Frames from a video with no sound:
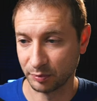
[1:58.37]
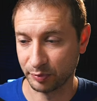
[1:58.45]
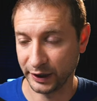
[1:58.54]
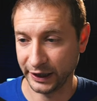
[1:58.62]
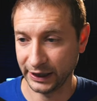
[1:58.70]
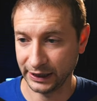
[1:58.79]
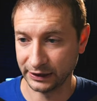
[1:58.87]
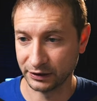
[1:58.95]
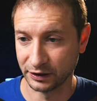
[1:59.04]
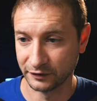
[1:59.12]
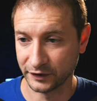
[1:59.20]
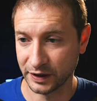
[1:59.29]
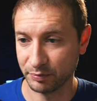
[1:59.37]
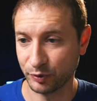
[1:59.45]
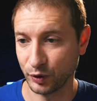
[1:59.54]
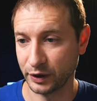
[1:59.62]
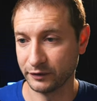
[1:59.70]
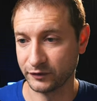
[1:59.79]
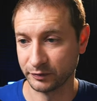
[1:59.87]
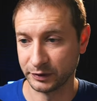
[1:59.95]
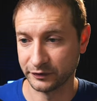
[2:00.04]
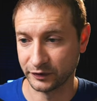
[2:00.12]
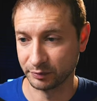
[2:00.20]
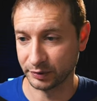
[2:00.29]
the pain of importing from
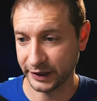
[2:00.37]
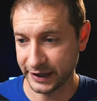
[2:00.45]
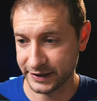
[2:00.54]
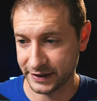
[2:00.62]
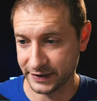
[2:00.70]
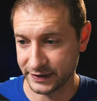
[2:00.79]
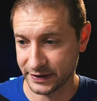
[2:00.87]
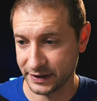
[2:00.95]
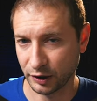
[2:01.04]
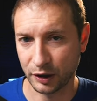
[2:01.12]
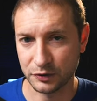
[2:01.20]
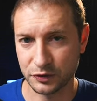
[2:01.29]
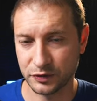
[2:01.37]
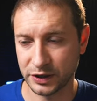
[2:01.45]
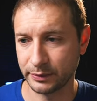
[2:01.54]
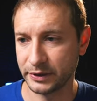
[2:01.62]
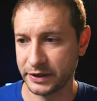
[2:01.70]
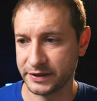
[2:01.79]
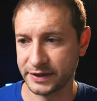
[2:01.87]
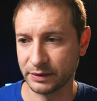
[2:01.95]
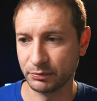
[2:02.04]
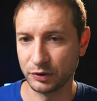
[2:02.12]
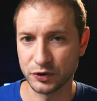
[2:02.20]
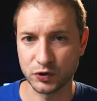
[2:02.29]
different places, but also some of these
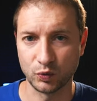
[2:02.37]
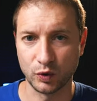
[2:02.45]
symbols